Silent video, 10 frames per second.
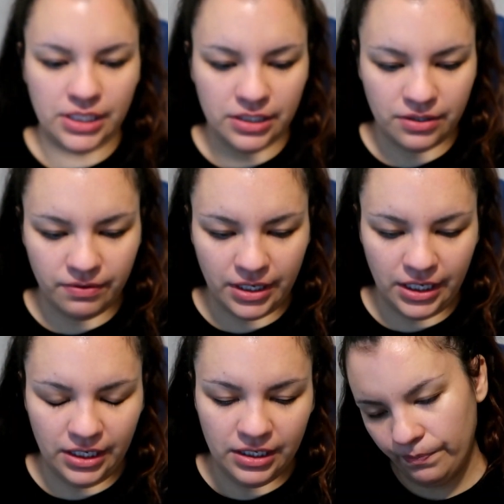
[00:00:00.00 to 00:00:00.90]
seen it
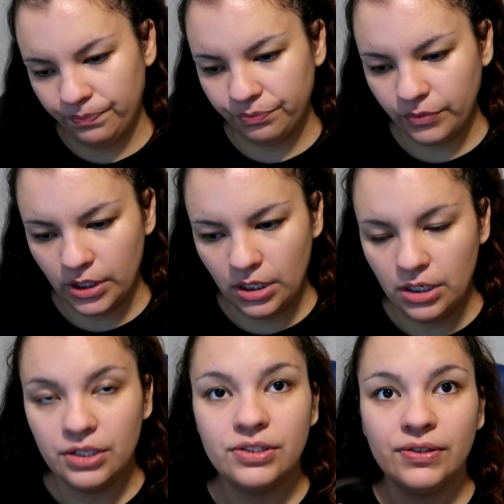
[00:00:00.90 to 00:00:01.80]
already.
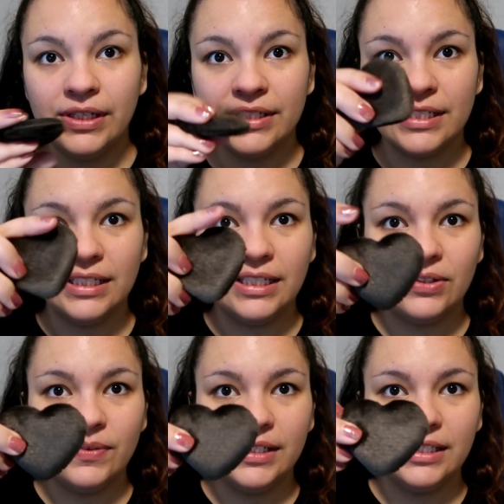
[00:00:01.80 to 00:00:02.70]
So here's the
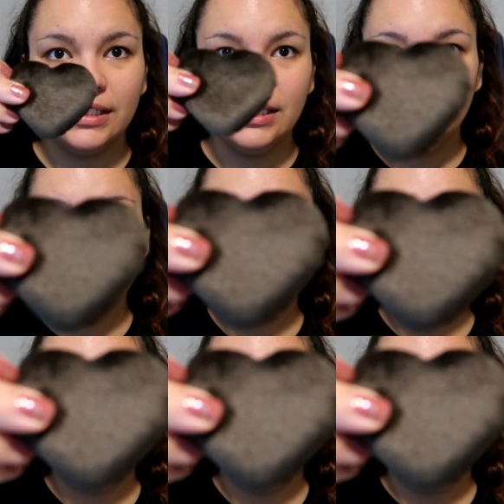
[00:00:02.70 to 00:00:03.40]
little one,